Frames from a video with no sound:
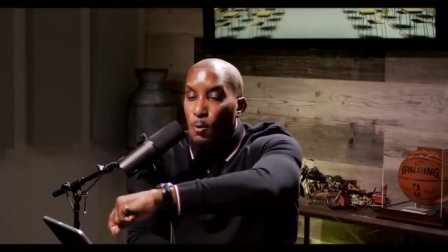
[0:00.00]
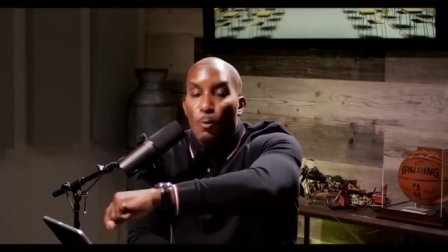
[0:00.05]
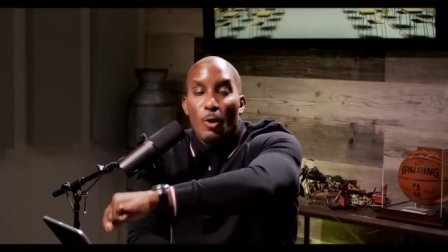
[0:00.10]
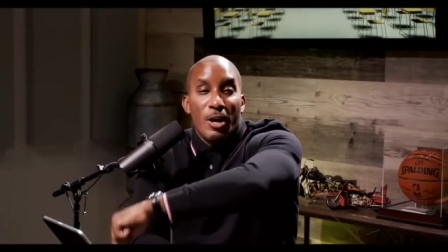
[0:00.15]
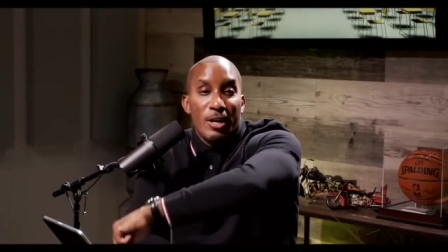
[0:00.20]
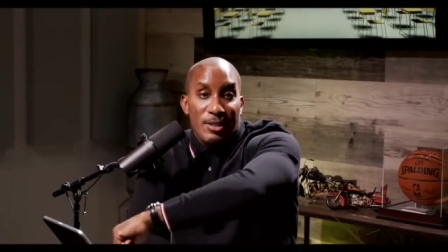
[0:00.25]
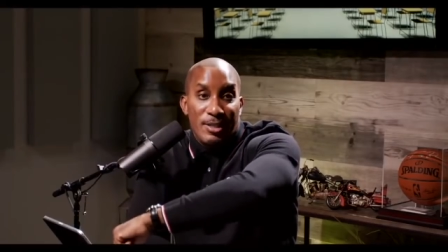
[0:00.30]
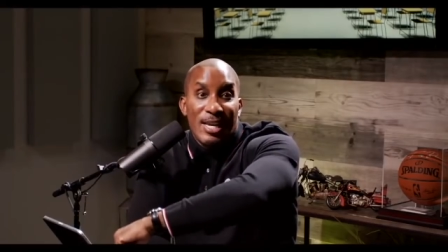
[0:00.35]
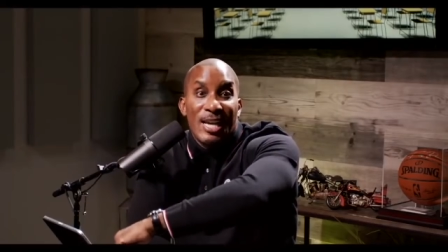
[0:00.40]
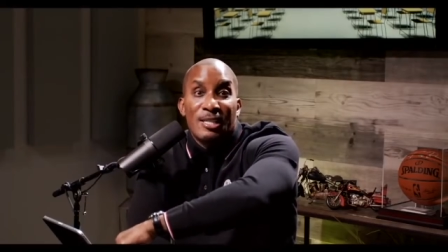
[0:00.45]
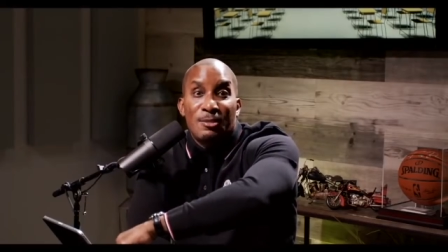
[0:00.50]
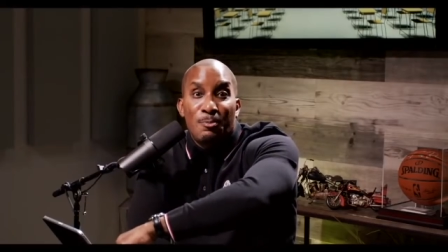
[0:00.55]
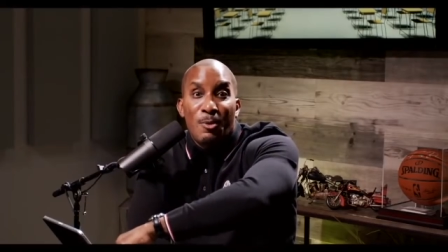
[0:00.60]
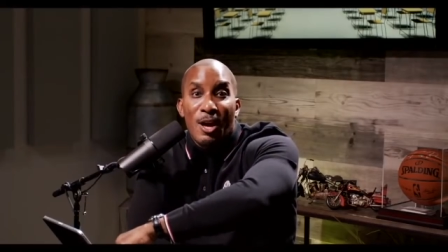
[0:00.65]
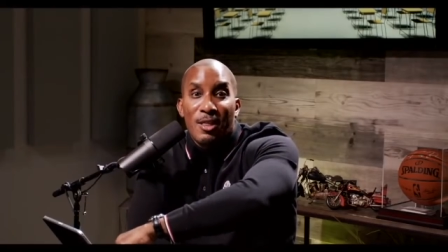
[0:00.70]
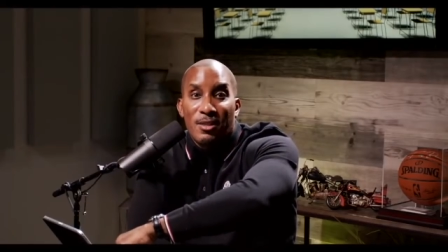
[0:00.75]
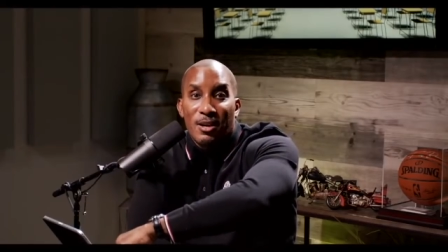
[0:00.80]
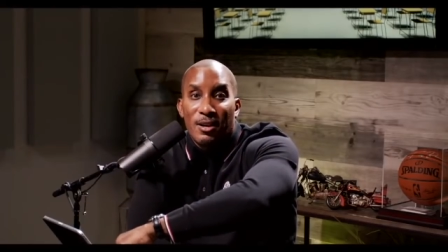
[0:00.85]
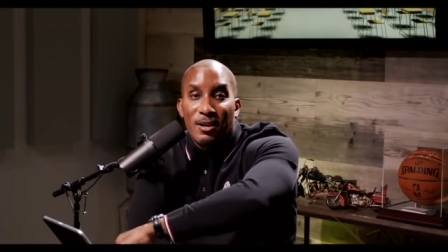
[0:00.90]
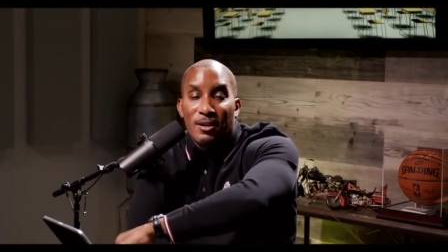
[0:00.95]
where it says
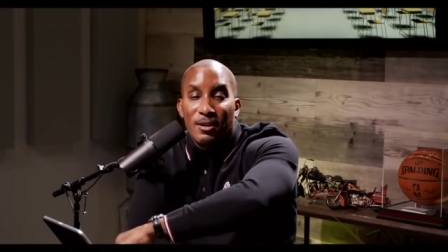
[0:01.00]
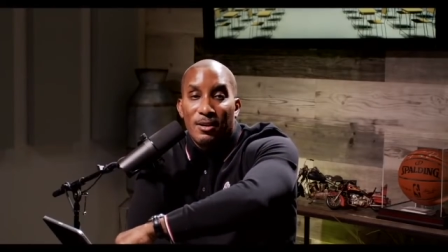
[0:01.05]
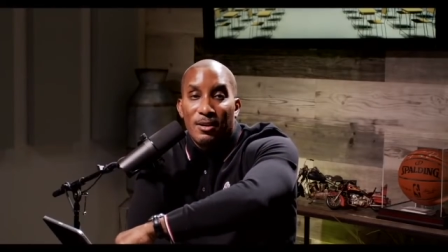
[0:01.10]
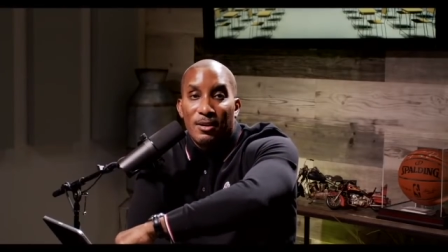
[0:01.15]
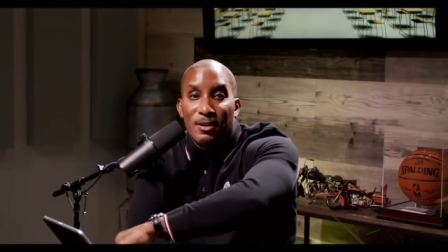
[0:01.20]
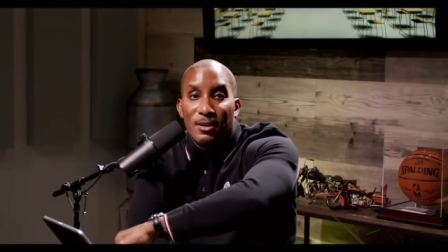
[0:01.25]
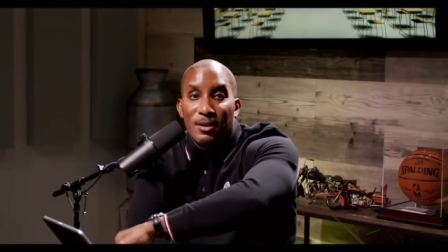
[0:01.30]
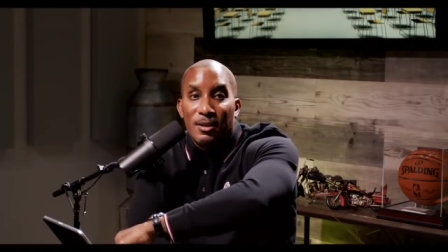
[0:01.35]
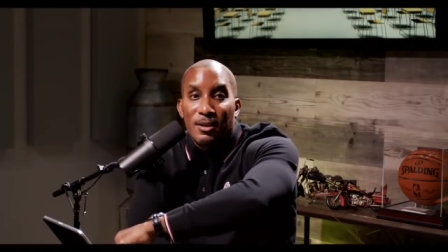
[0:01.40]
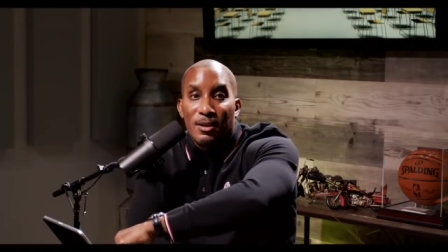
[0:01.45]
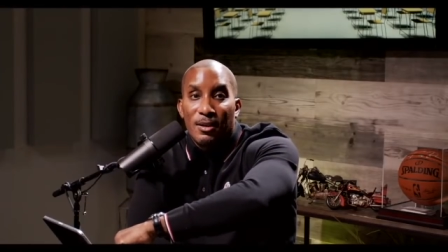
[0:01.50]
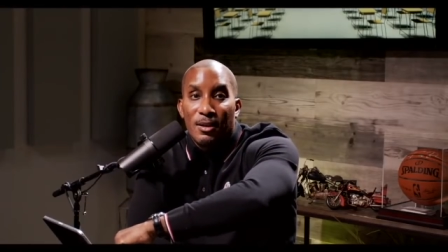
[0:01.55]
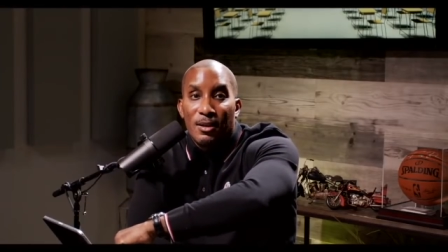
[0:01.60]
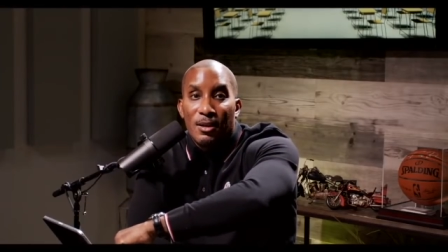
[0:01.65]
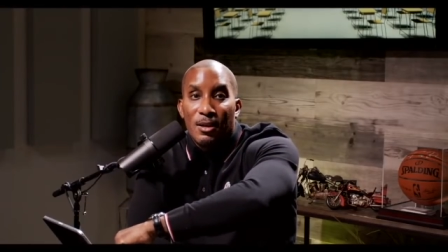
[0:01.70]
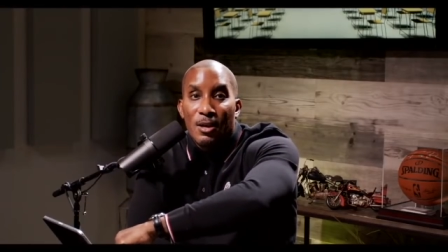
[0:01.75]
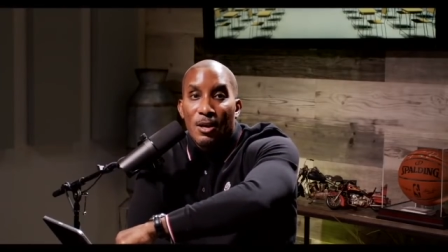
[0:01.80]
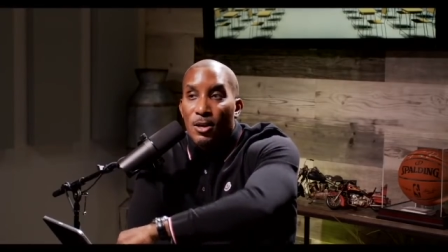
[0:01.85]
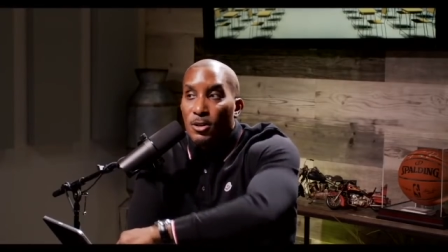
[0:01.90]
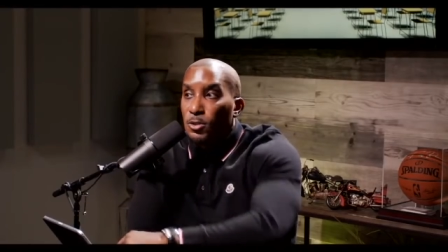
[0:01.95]
brother.
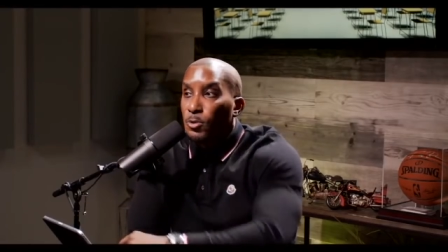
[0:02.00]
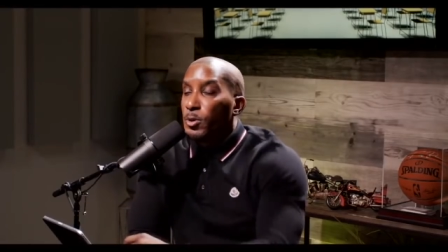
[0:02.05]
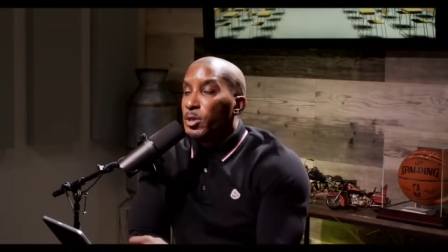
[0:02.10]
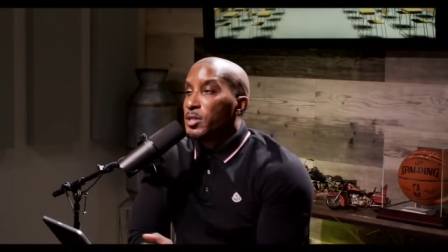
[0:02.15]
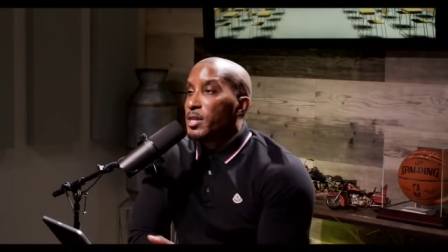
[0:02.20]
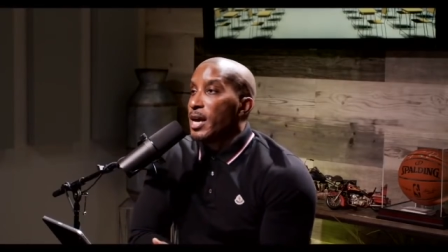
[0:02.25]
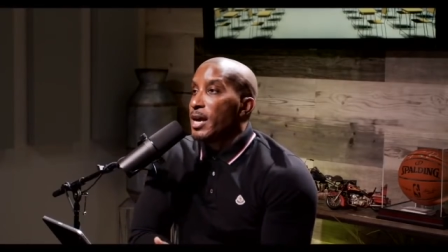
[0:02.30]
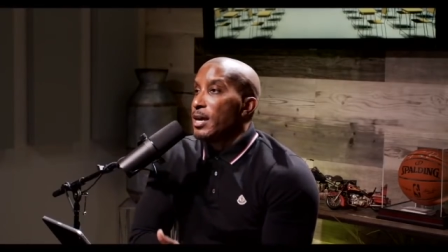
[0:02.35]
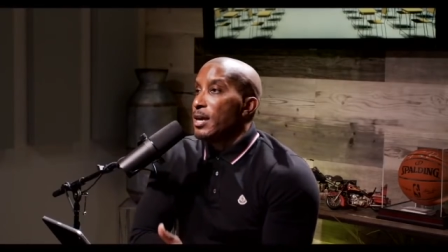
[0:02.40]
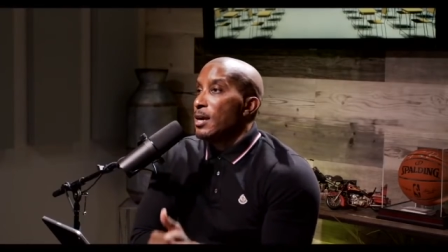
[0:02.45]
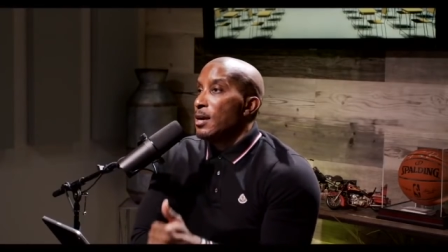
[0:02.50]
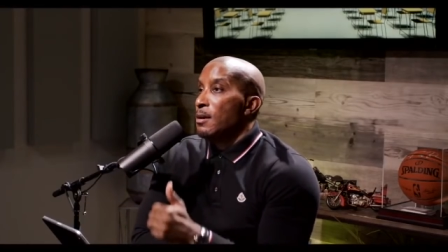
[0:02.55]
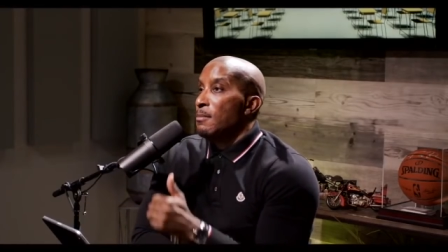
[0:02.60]
So we can say